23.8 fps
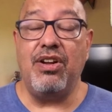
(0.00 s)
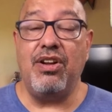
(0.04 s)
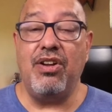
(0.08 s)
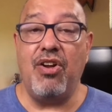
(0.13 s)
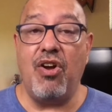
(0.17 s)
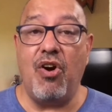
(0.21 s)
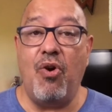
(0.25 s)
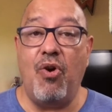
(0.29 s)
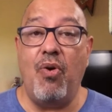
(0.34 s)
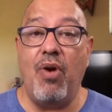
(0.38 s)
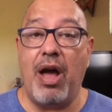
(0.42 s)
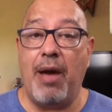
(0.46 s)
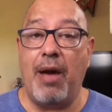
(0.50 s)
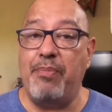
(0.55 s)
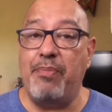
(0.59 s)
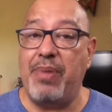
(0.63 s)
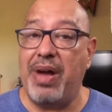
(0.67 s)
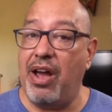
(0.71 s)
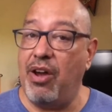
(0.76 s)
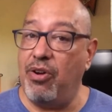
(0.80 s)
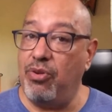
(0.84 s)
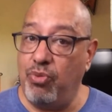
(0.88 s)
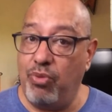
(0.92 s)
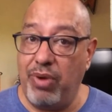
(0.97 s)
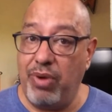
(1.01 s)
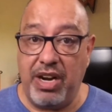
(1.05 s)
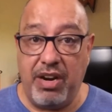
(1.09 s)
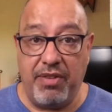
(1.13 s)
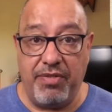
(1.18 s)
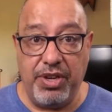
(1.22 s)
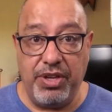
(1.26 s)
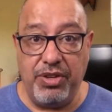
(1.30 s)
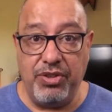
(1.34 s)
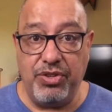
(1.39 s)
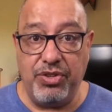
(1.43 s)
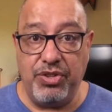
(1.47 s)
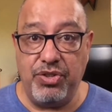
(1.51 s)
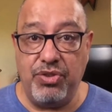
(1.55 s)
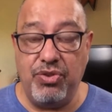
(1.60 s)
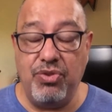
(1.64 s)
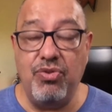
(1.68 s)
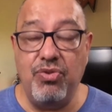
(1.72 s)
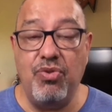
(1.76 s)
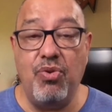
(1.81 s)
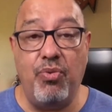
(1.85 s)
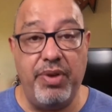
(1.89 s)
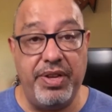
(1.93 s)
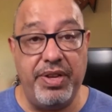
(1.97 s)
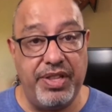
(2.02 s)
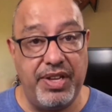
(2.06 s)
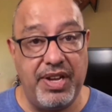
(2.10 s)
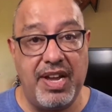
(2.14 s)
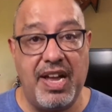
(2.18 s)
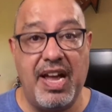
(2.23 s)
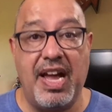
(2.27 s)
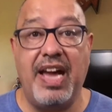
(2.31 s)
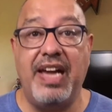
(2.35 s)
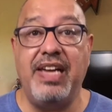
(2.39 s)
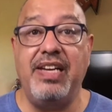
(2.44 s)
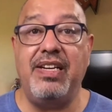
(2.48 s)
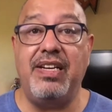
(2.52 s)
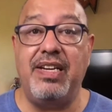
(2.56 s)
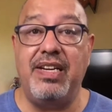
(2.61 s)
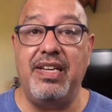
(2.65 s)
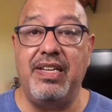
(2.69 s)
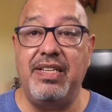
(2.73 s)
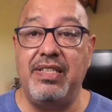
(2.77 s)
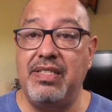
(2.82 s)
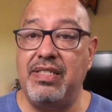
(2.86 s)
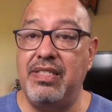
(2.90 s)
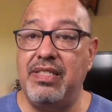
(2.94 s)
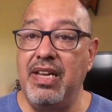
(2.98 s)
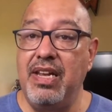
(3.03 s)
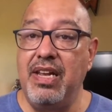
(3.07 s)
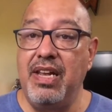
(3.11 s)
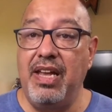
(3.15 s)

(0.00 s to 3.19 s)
go about whatever you do with kindness.